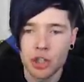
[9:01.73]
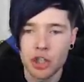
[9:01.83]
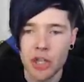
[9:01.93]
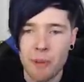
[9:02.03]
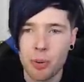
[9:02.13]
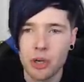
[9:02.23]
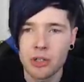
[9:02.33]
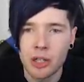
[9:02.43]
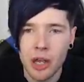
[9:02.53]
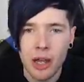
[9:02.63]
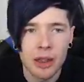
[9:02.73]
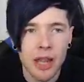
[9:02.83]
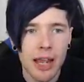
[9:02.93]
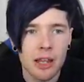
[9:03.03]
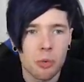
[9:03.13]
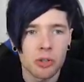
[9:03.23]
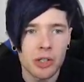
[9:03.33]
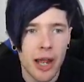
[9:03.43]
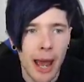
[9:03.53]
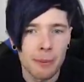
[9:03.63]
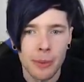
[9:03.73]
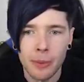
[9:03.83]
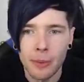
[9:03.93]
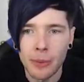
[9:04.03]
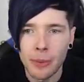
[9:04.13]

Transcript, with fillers: Shepherd Lake. What's going to happen?